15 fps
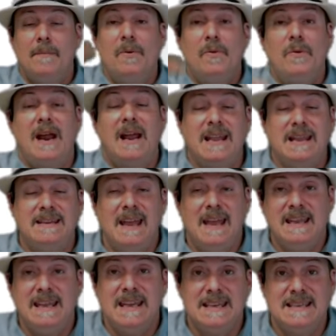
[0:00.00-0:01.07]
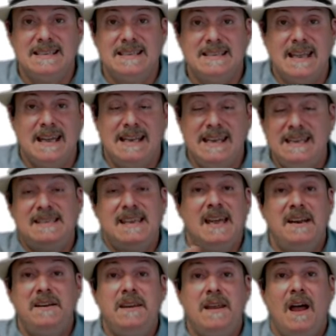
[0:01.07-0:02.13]
but what I can tell you is, is that he
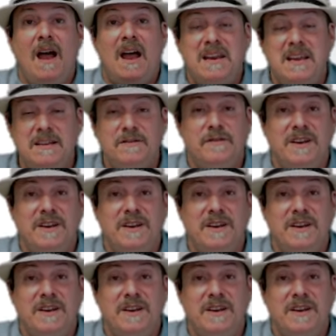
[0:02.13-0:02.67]
said on his